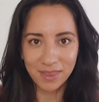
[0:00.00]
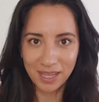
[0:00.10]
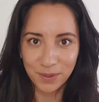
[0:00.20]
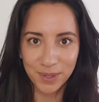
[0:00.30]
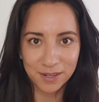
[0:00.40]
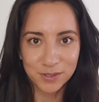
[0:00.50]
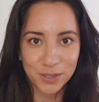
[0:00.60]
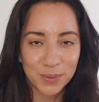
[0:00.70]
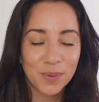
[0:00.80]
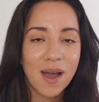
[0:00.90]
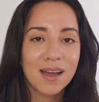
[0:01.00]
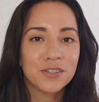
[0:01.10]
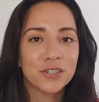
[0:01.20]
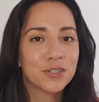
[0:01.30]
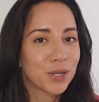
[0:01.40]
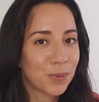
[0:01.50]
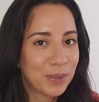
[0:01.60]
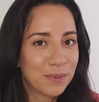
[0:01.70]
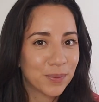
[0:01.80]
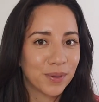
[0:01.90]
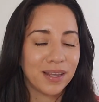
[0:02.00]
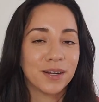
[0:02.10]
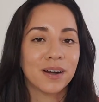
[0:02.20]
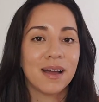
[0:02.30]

thing you can do to show people that you're a